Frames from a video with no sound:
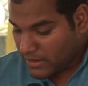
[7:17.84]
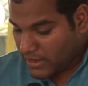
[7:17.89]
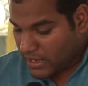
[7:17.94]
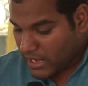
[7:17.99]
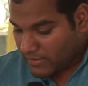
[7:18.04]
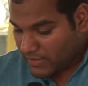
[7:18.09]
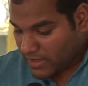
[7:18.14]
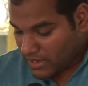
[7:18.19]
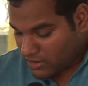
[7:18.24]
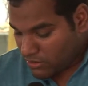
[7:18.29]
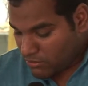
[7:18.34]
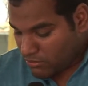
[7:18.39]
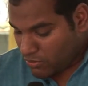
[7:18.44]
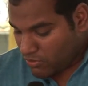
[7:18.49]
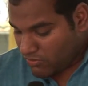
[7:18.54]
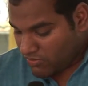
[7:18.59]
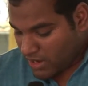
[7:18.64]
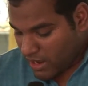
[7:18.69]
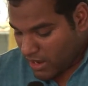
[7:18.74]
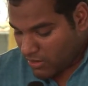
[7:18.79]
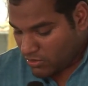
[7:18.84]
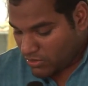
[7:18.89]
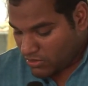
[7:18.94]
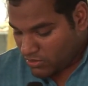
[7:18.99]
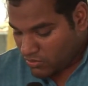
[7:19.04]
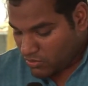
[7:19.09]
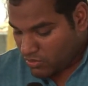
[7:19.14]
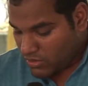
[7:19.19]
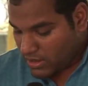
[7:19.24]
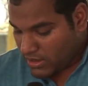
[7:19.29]
And then you move down
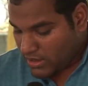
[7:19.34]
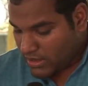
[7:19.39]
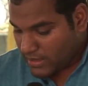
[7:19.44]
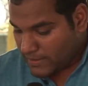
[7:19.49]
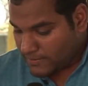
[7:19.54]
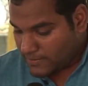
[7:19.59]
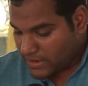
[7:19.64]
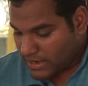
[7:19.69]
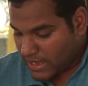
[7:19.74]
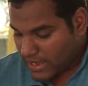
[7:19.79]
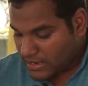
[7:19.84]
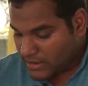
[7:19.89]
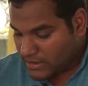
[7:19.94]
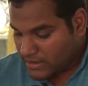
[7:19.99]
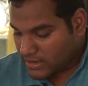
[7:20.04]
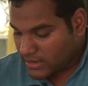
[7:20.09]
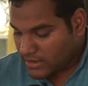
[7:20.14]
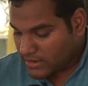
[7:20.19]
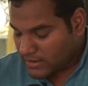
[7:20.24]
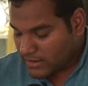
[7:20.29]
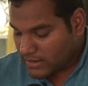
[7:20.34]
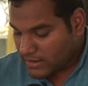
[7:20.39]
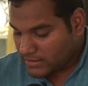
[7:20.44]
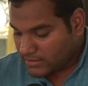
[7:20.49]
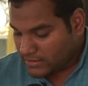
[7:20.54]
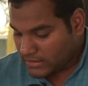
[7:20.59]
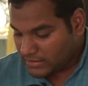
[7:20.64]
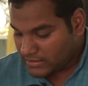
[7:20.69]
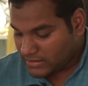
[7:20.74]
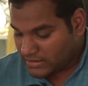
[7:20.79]
to the
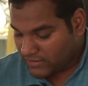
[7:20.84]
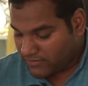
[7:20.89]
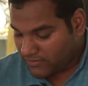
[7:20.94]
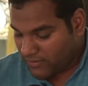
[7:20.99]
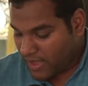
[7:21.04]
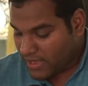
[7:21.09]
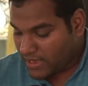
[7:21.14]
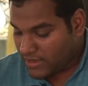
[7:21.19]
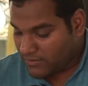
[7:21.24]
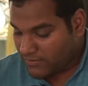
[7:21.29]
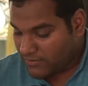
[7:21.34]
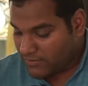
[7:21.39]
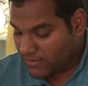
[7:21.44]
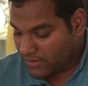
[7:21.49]
1965